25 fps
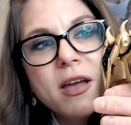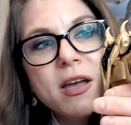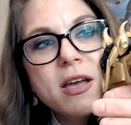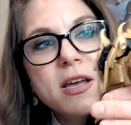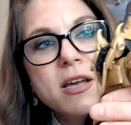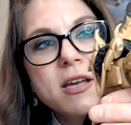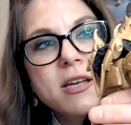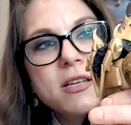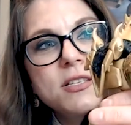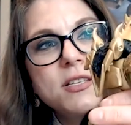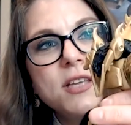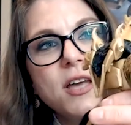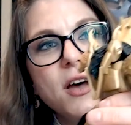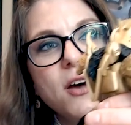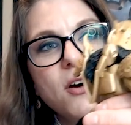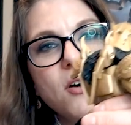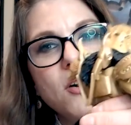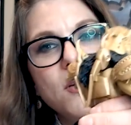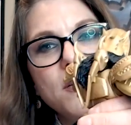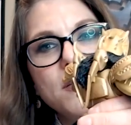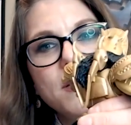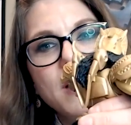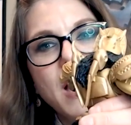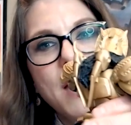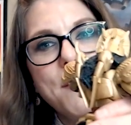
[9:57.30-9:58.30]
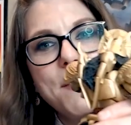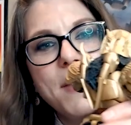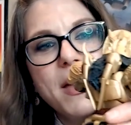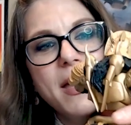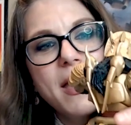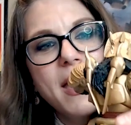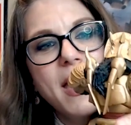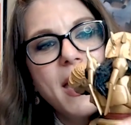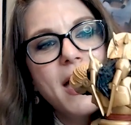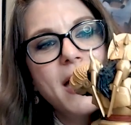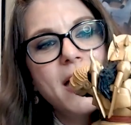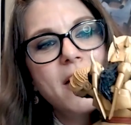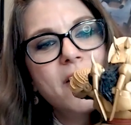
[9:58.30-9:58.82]
So I might
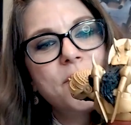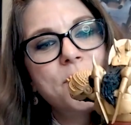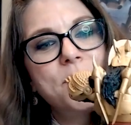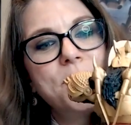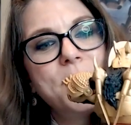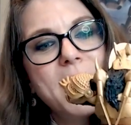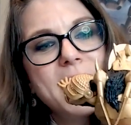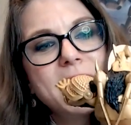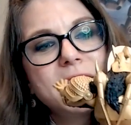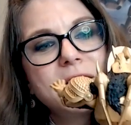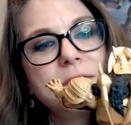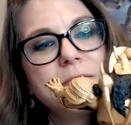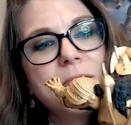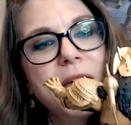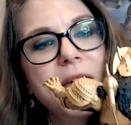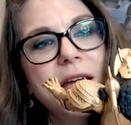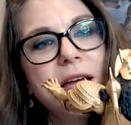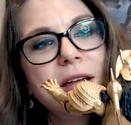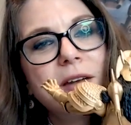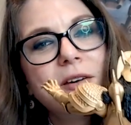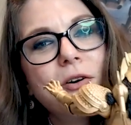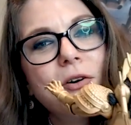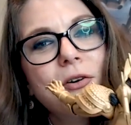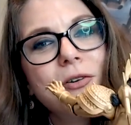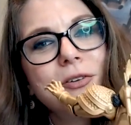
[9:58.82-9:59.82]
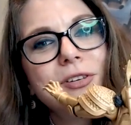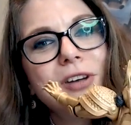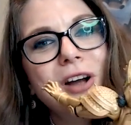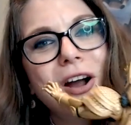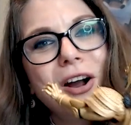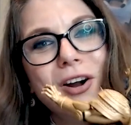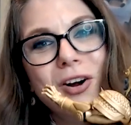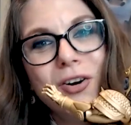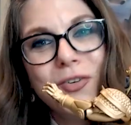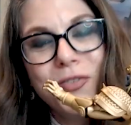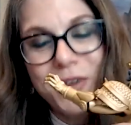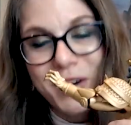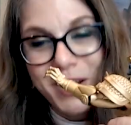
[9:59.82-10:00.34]
have best man
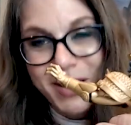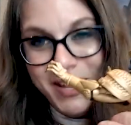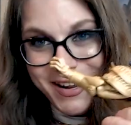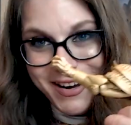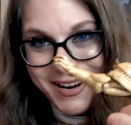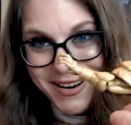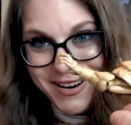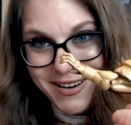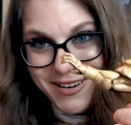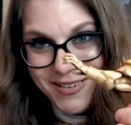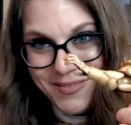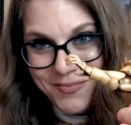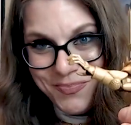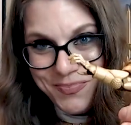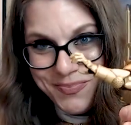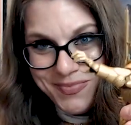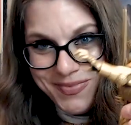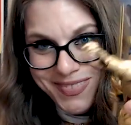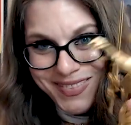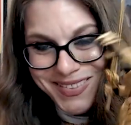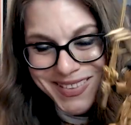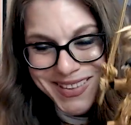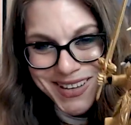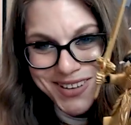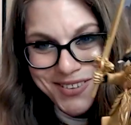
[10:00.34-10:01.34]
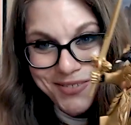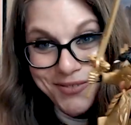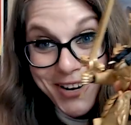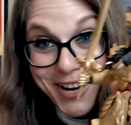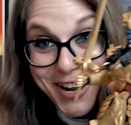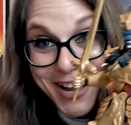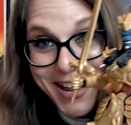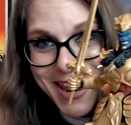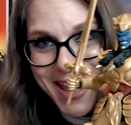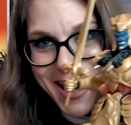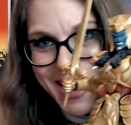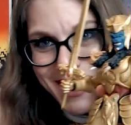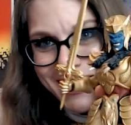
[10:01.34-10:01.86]
Goldar over here
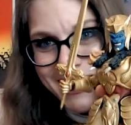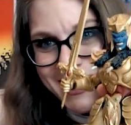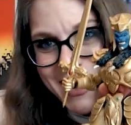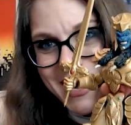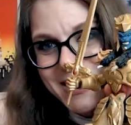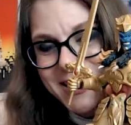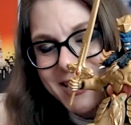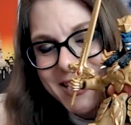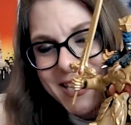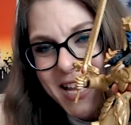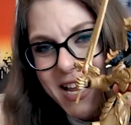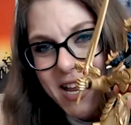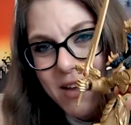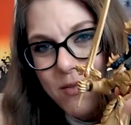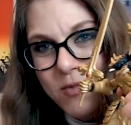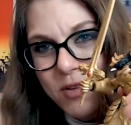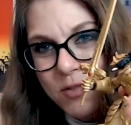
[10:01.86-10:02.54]
reenact that scene with